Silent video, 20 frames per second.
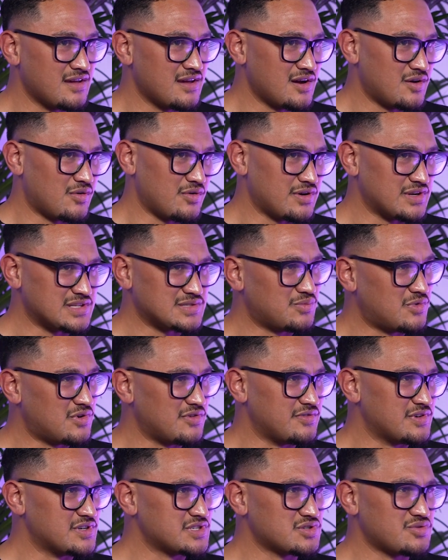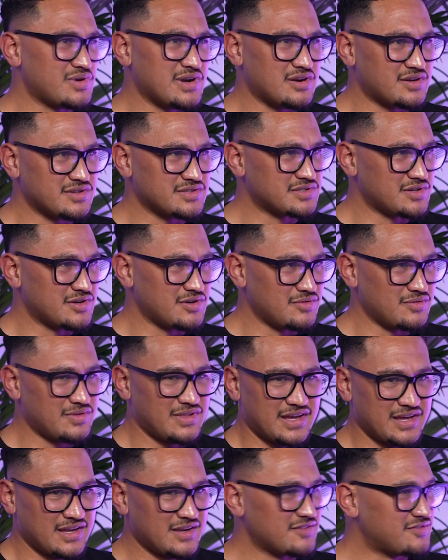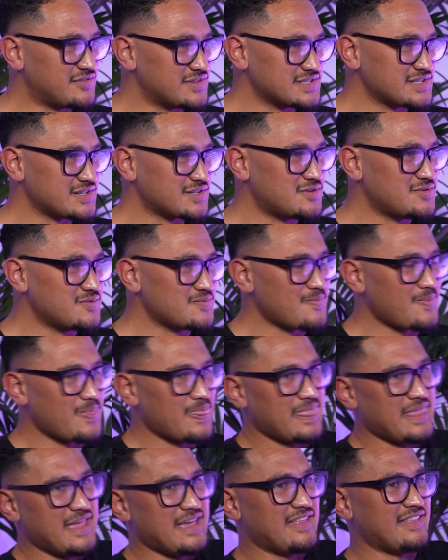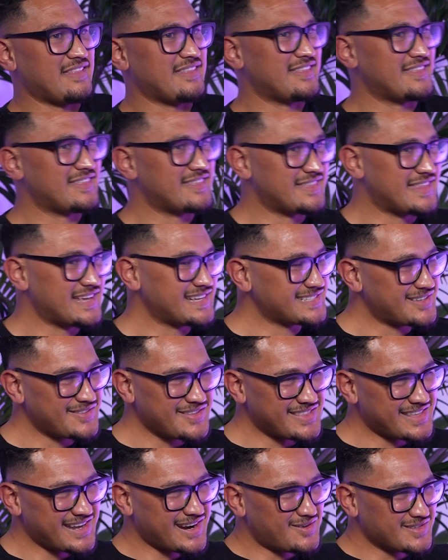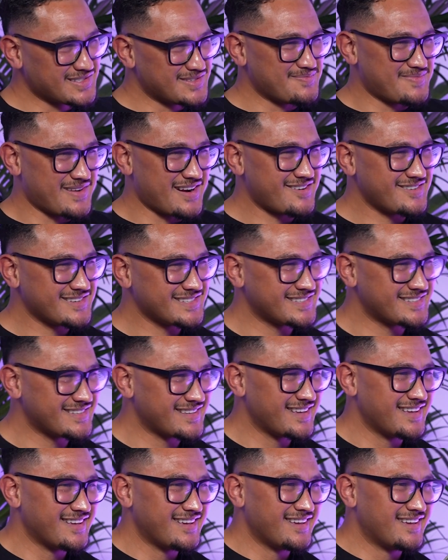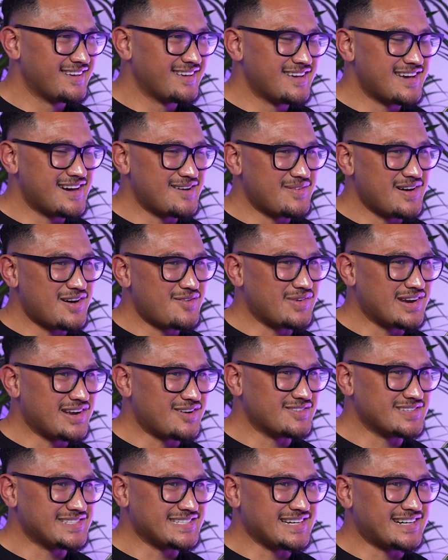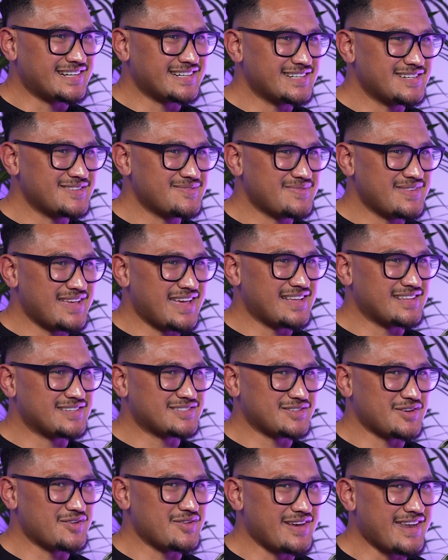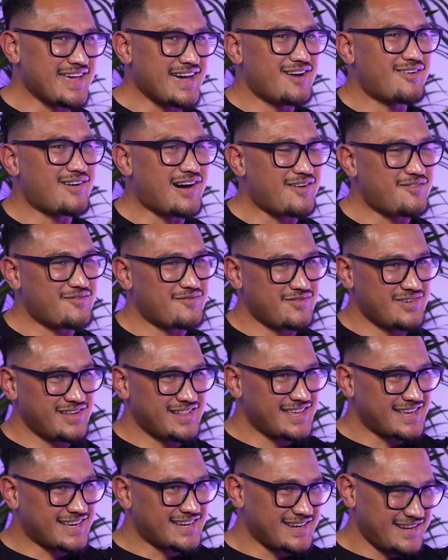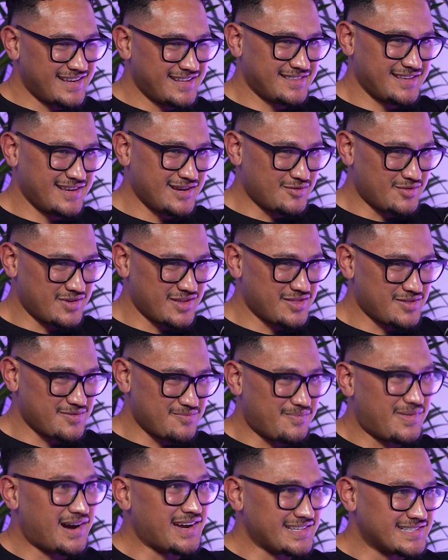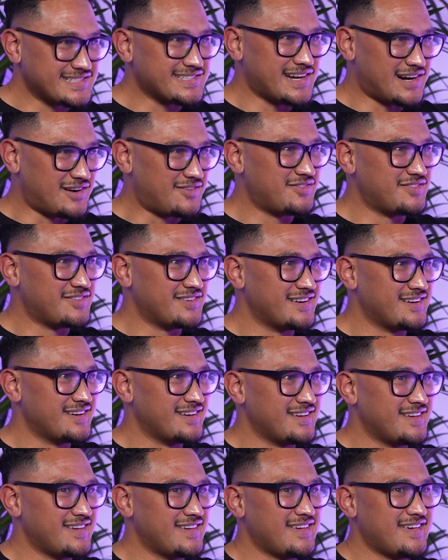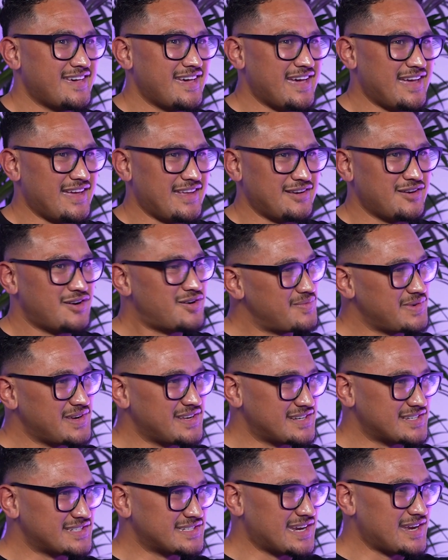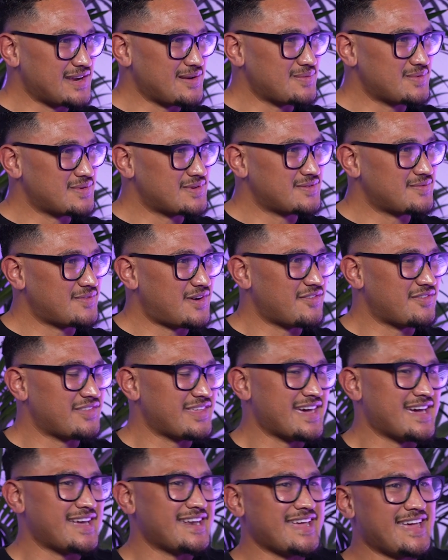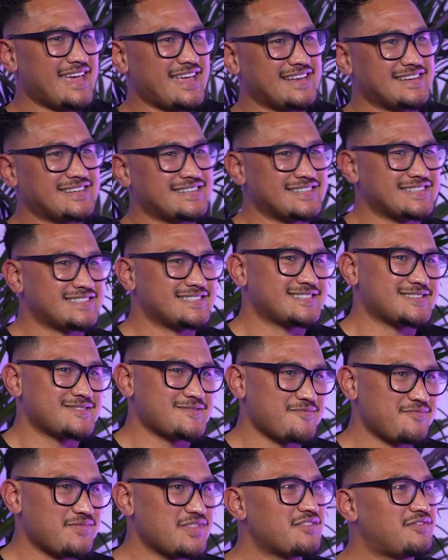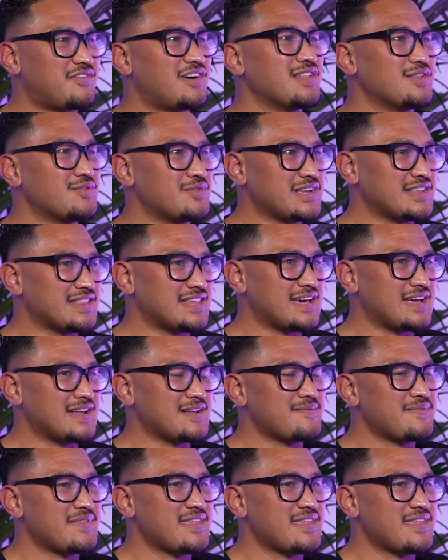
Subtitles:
where it's more visual and not so like physical. And that's something that I was embarrassed about when I was younger. And so now I'm really connecting with myself and not being ashamed of that and just following that.